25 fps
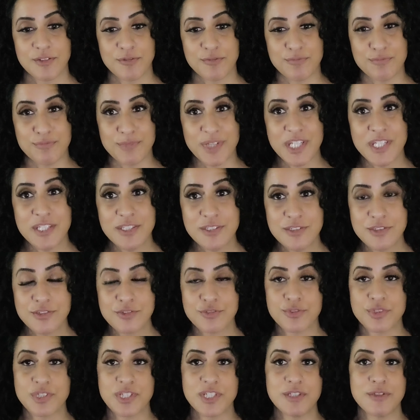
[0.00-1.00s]

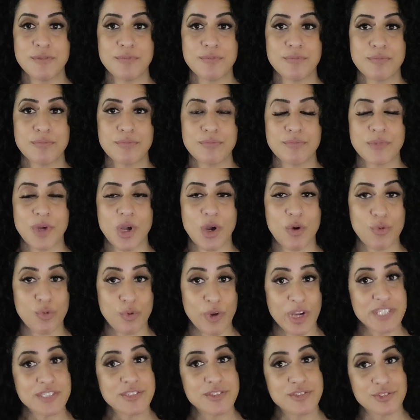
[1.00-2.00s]
mainstream
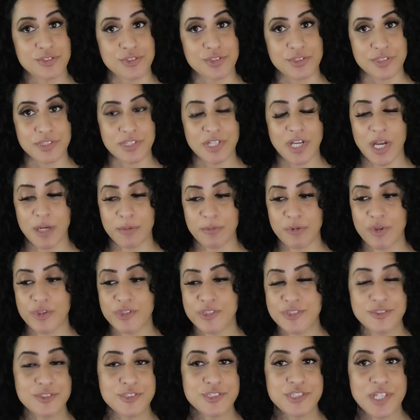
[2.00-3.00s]
Western, I'm
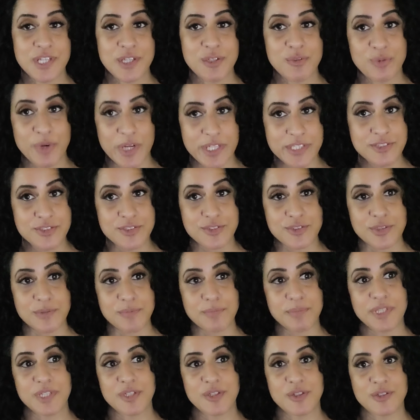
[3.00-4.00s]
going to say
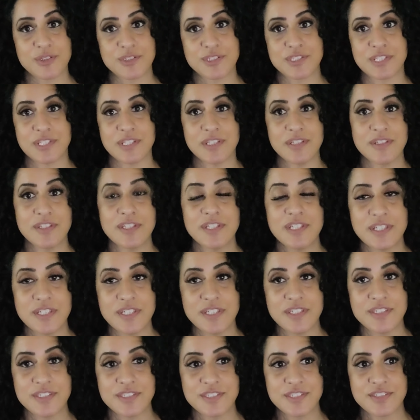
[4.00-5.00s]
Western because in the
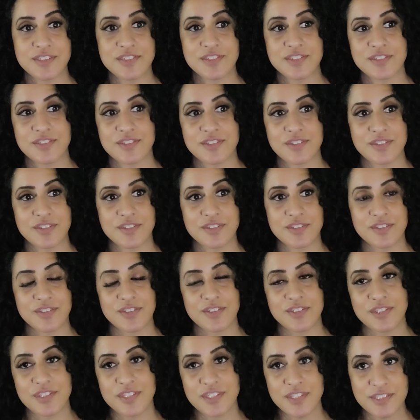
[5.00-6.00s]
East,
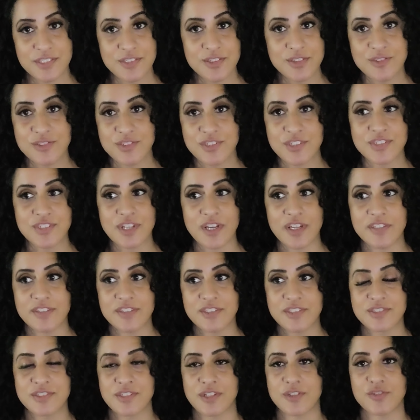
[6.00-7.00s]
the Eastern
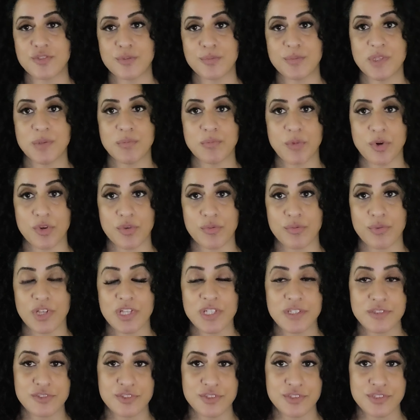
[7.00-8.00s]
societies tend to be more
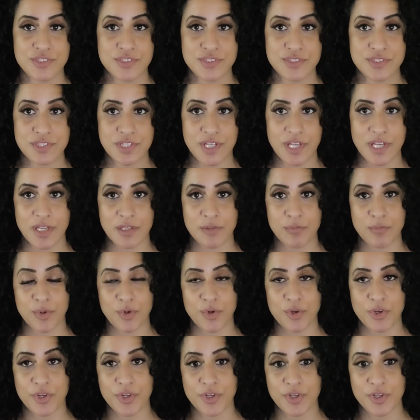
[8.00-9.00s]
religious and
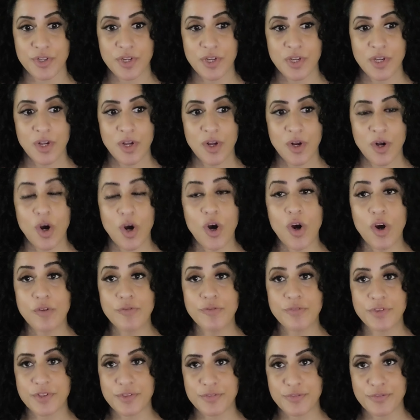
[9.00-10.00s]
more
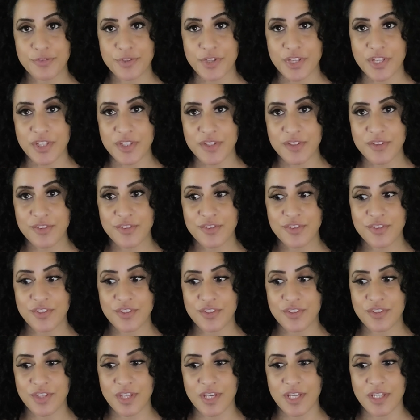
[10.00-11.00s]
of faith
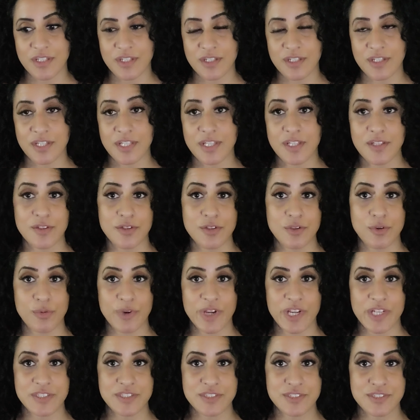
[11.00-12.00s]
than in the
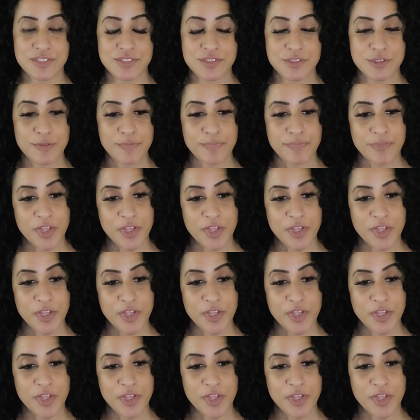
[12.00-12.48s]
West.